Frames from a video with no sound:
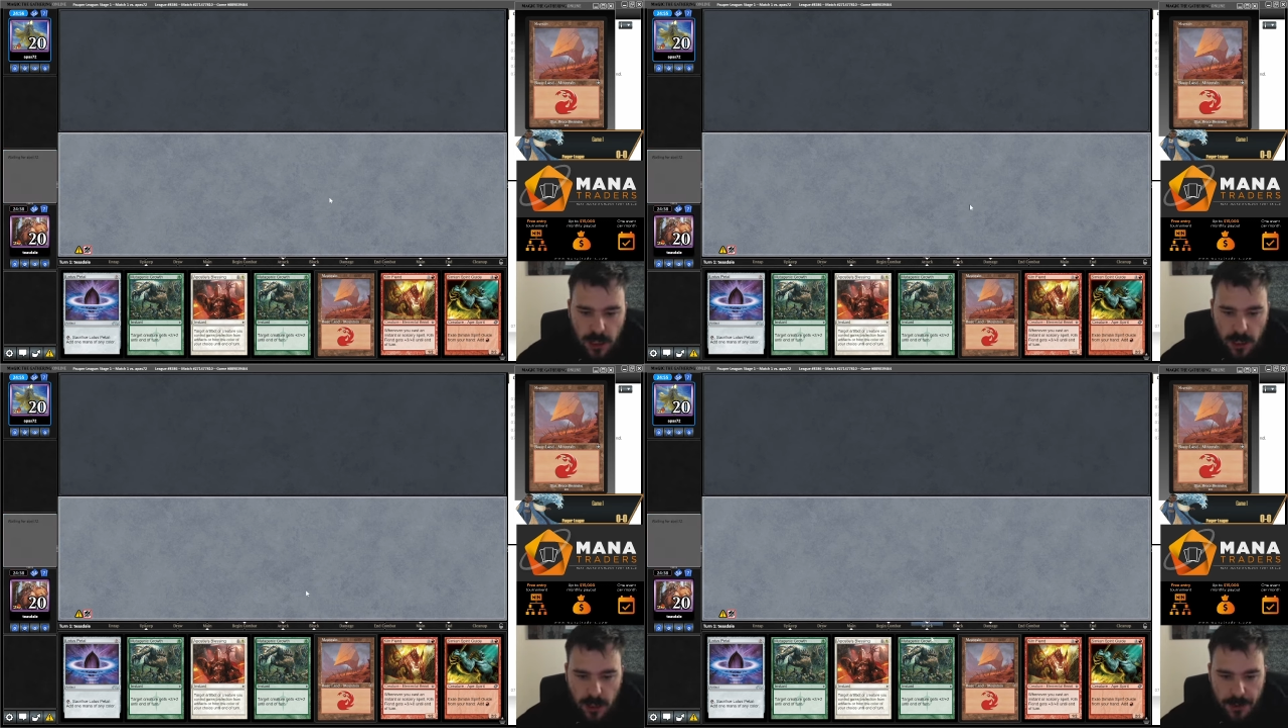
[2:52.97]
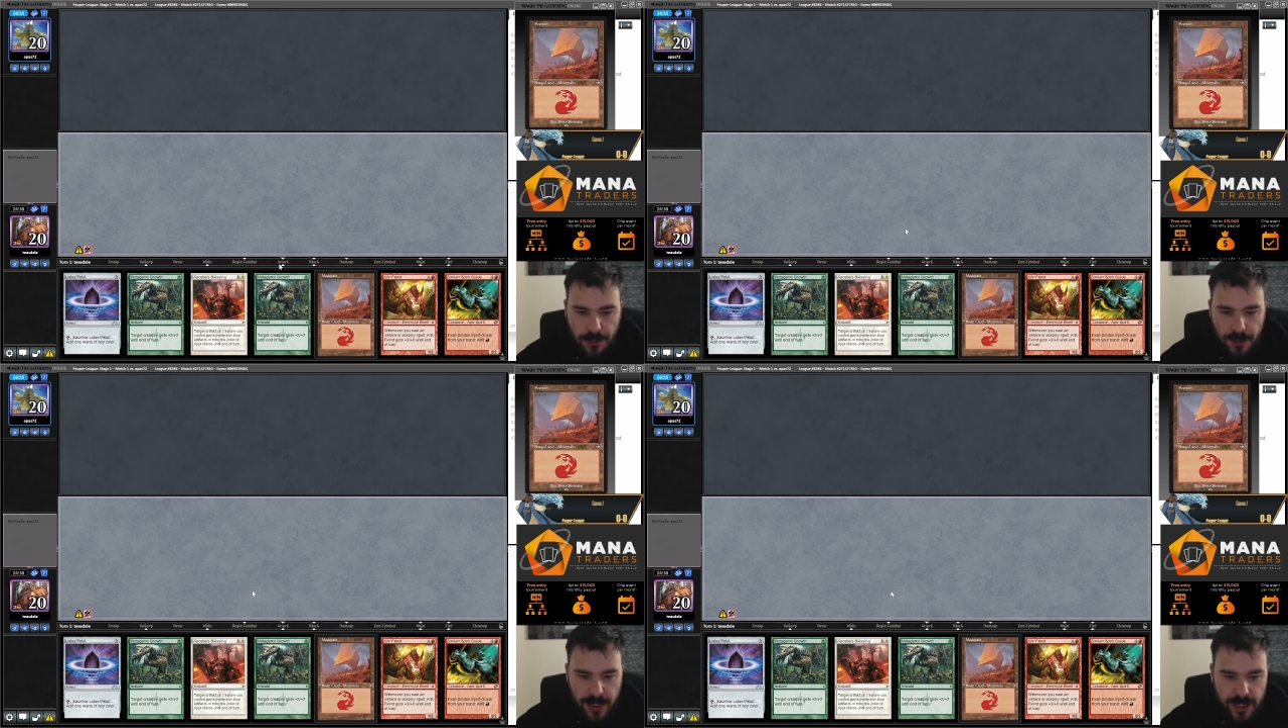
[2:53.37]
uh,
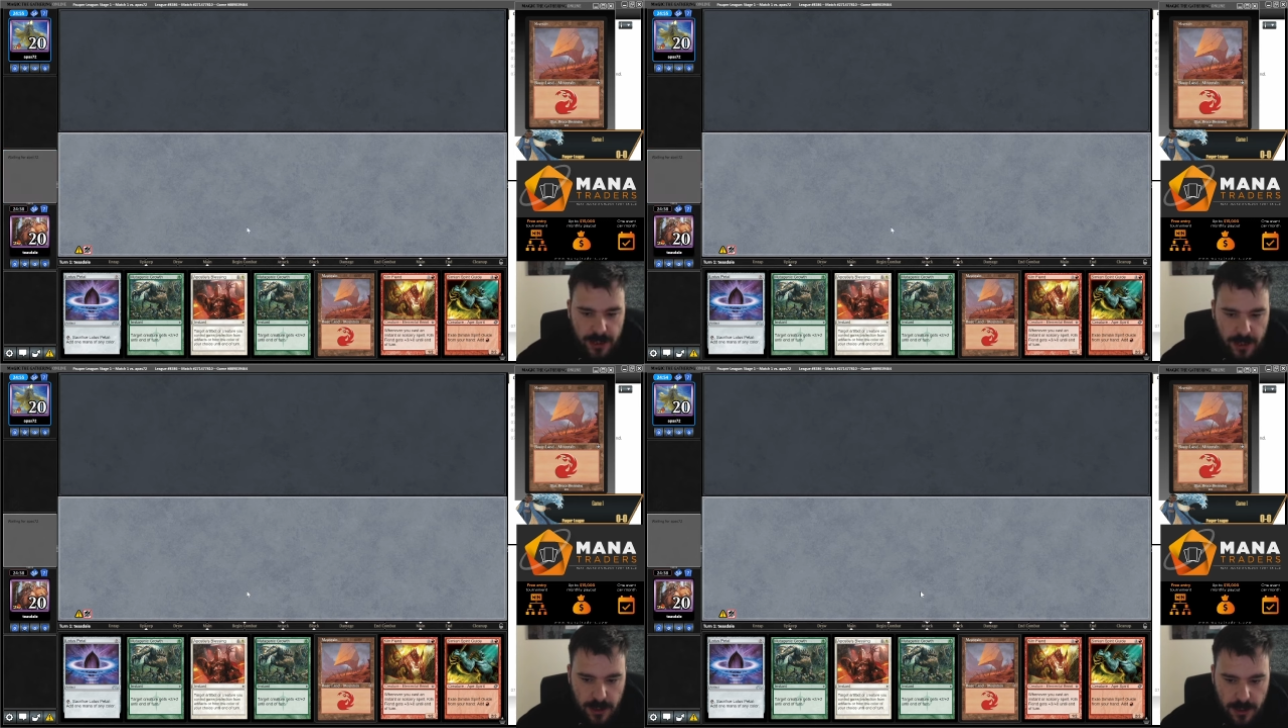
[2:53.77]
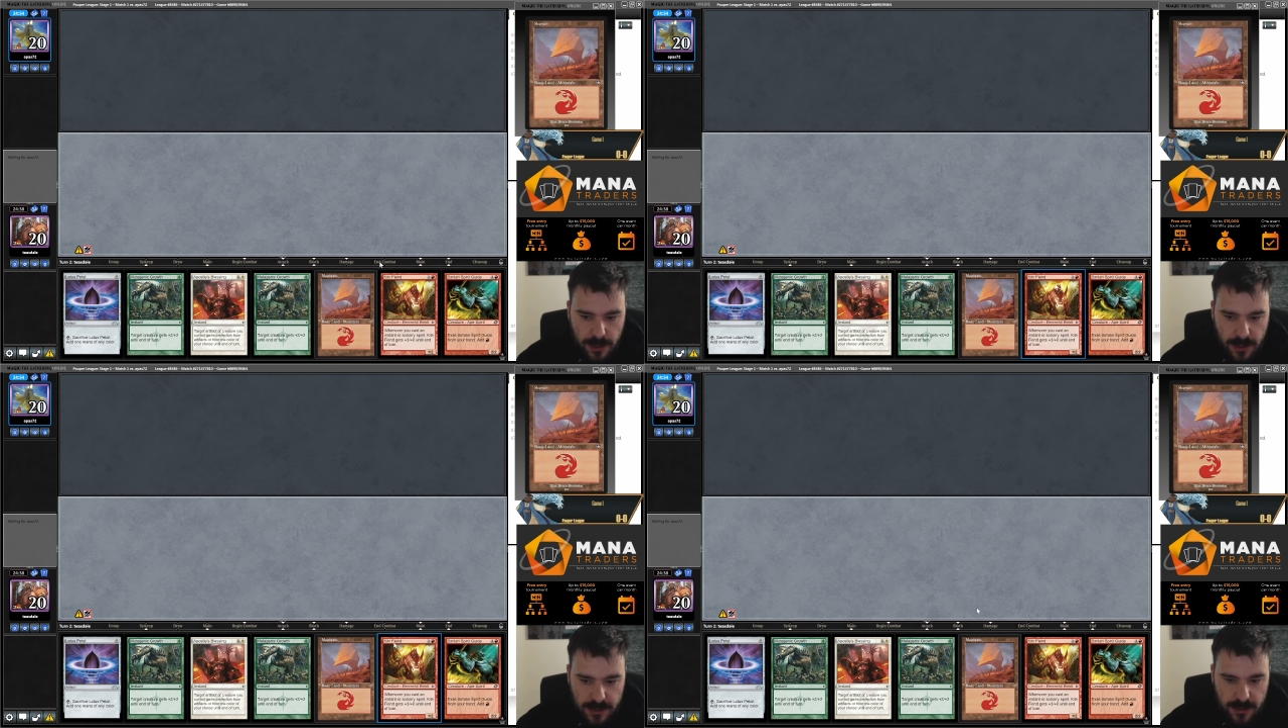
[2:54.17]
three,
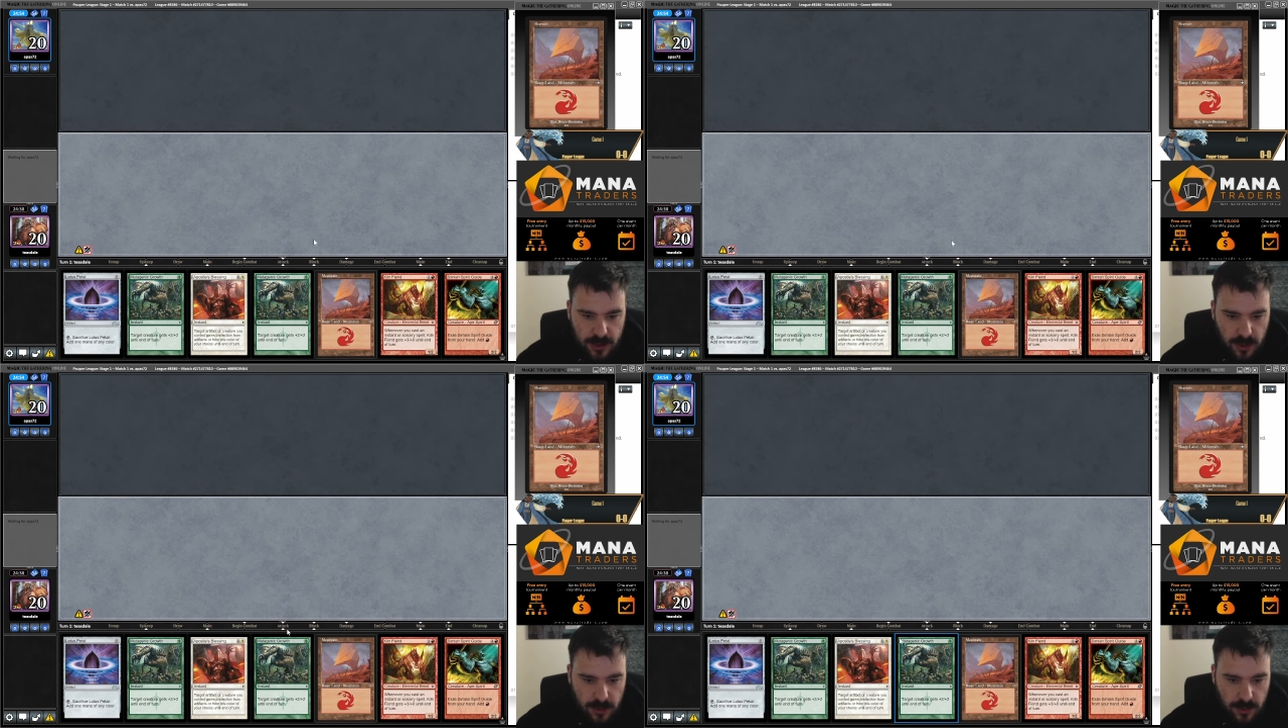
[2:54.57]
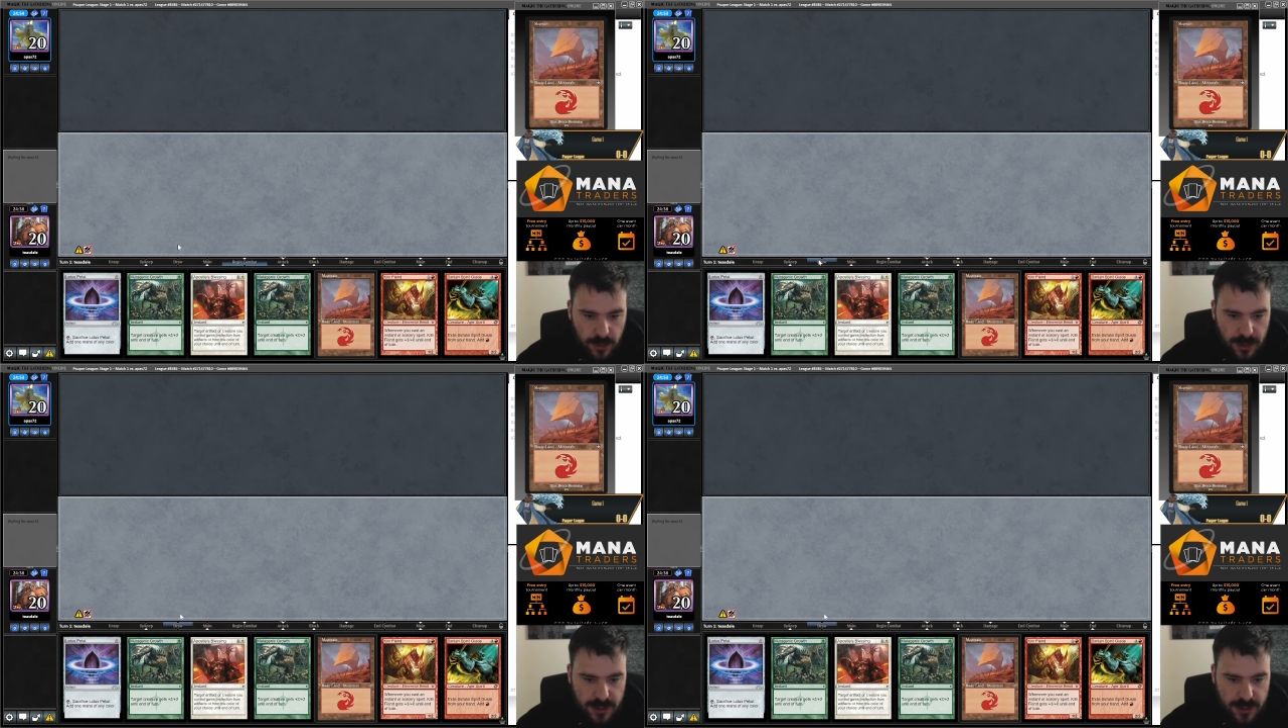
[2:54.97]
Instant slots 3,